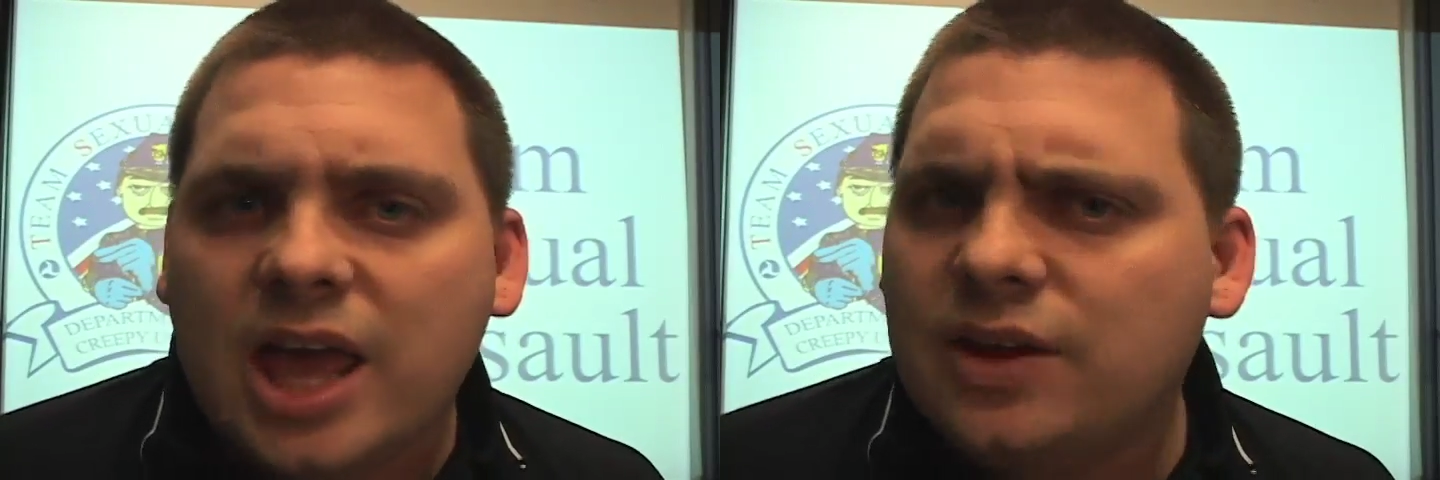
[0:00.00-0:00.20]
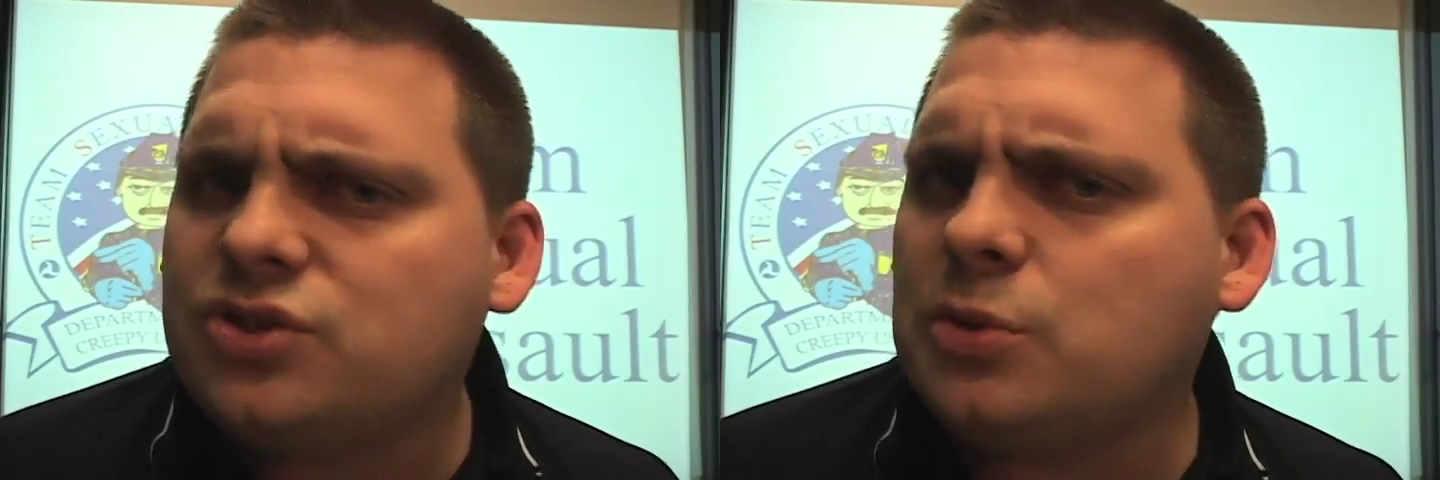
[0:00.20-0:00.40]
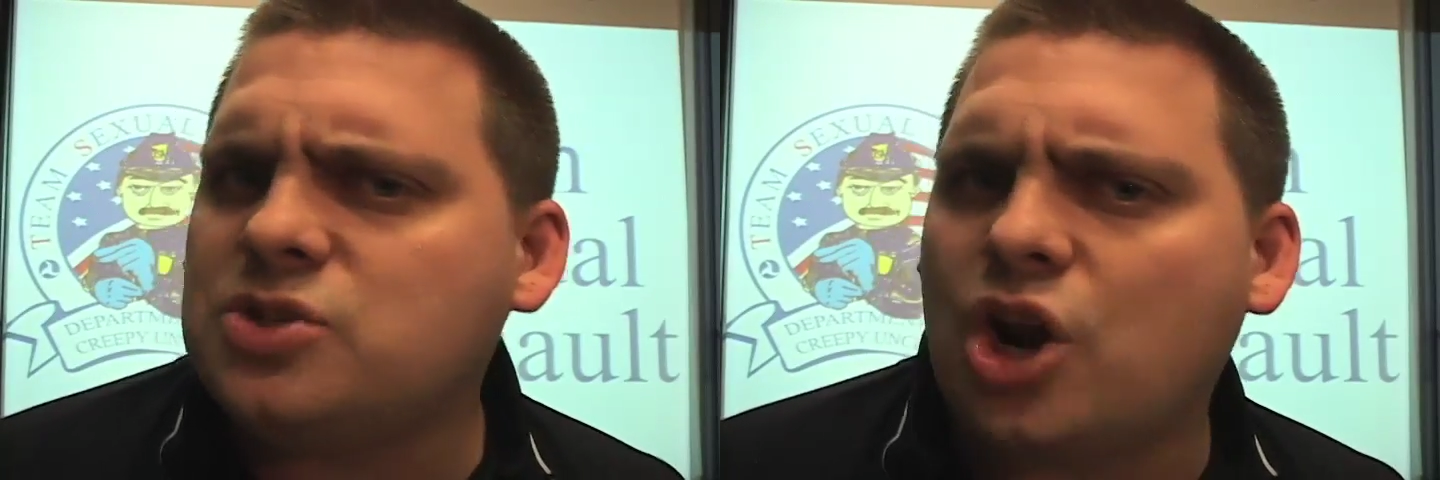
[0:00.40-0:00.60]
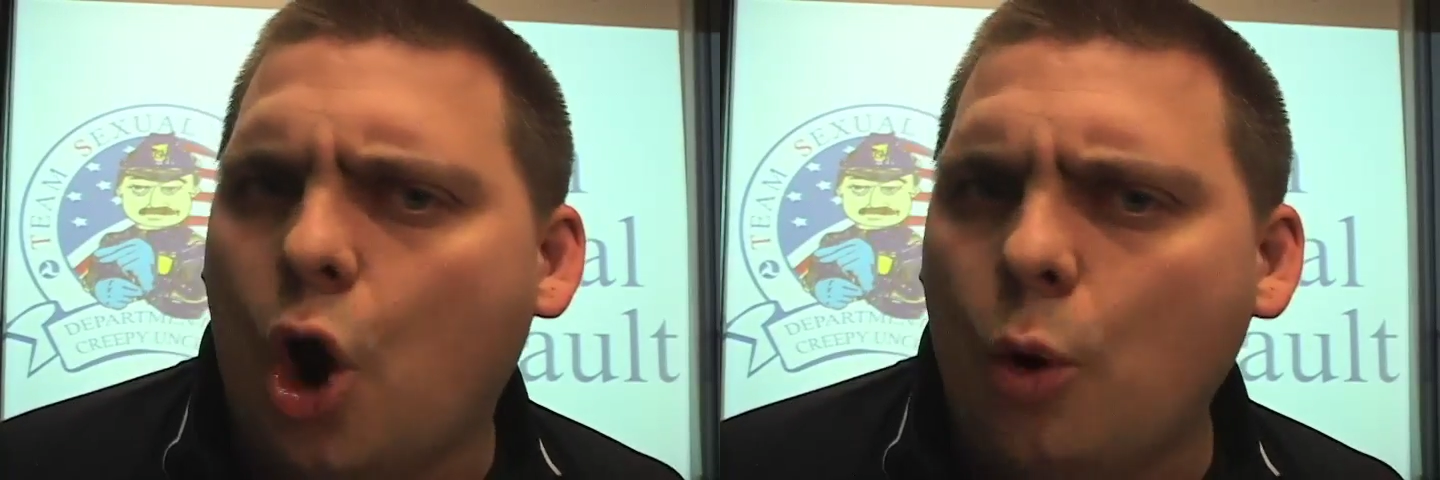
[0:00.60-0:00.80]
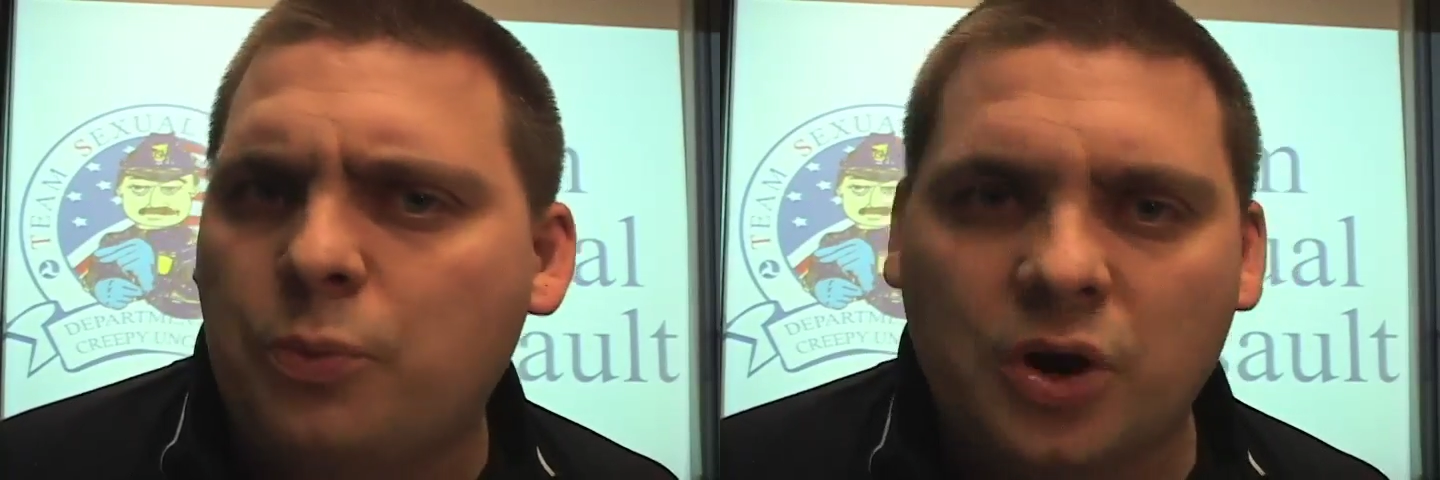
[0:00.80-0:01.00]
If she was on
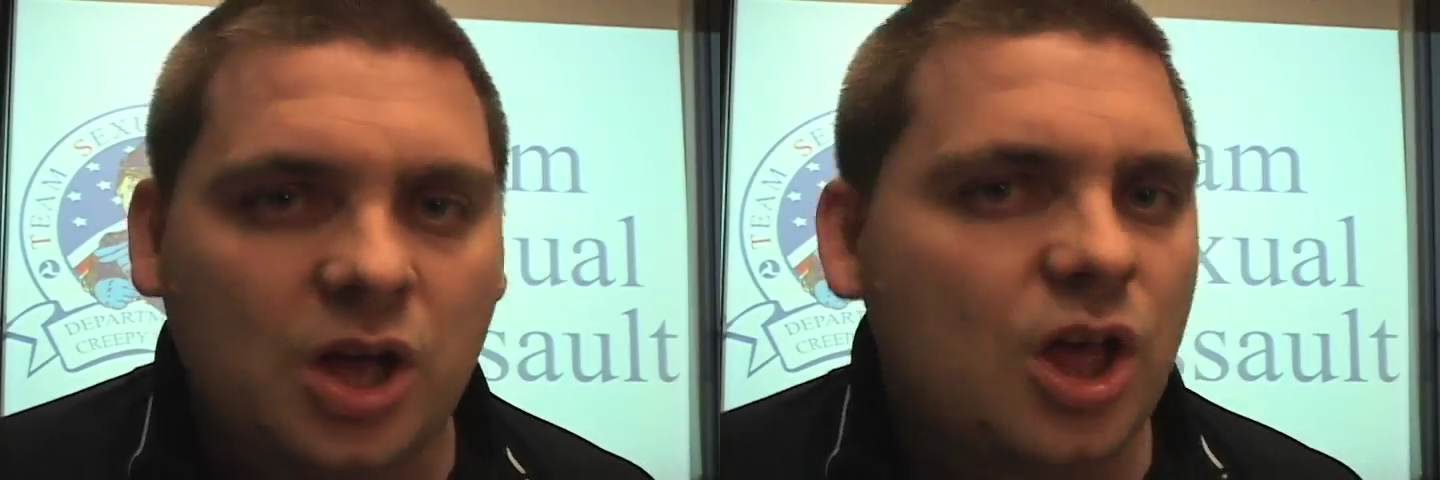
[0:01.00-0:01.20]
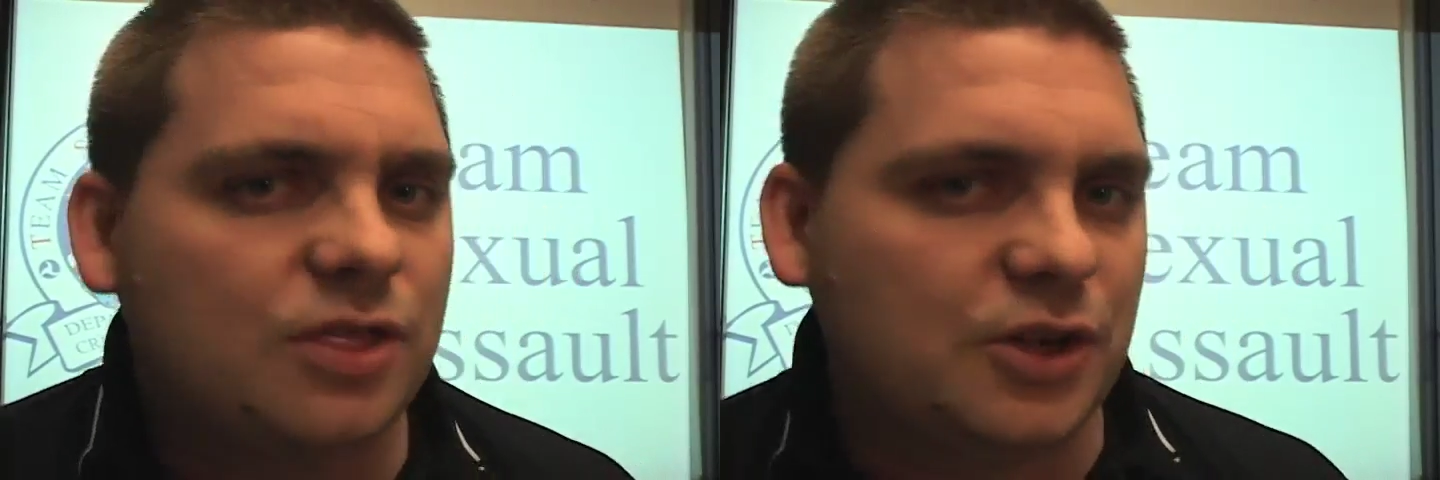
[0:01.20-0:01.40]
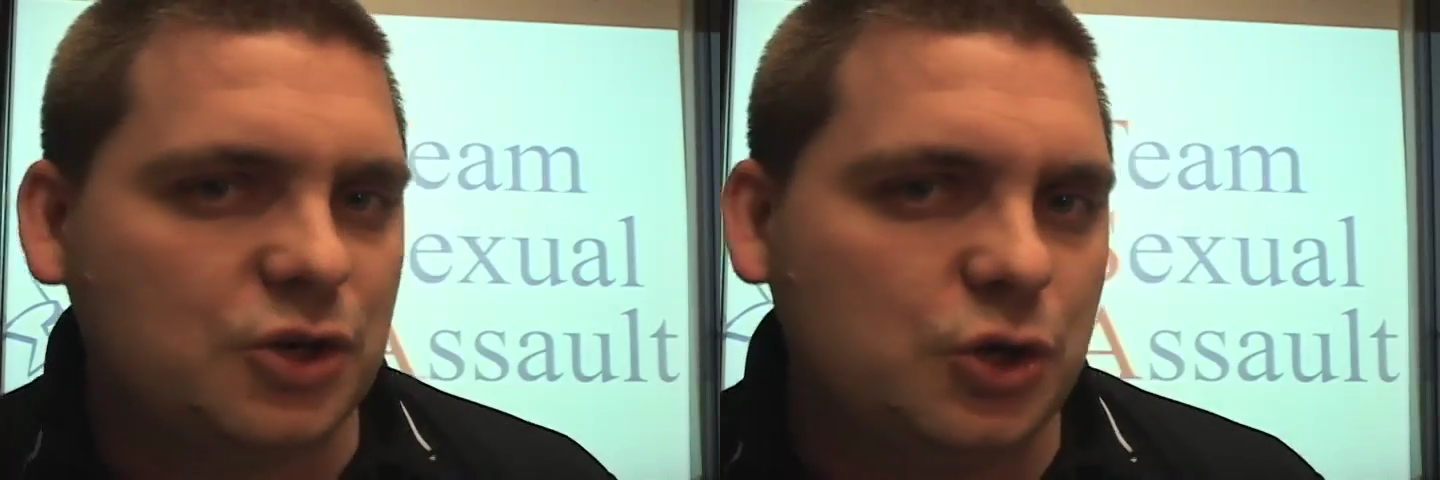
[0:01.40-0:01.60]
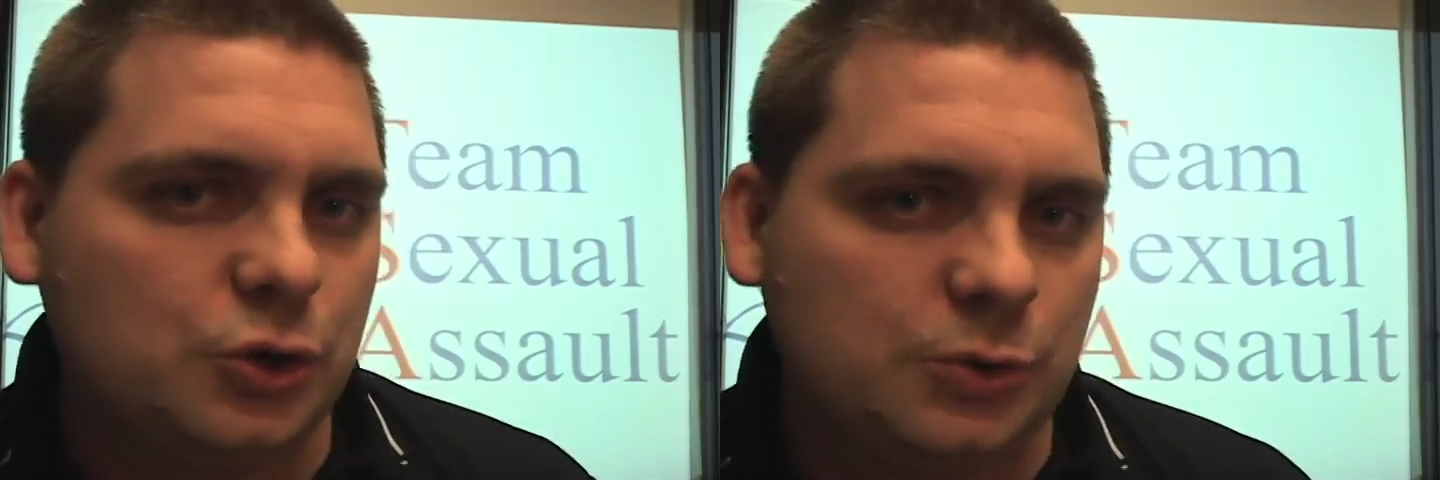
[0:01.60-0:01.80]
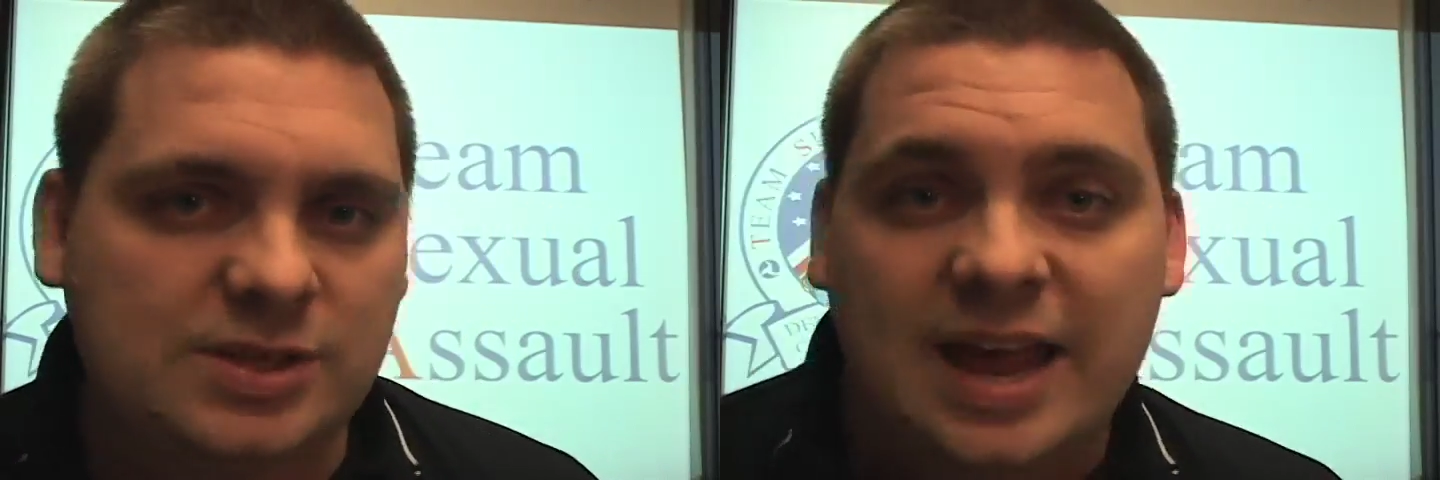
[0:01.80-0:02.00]
Oprah, the
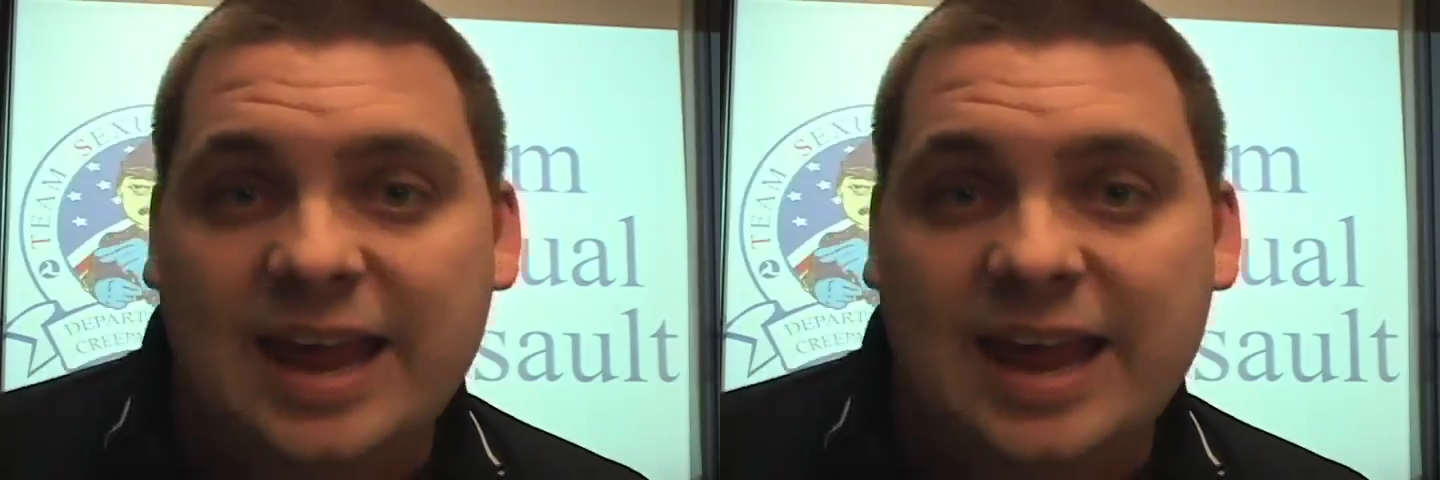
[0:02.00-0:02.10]
news,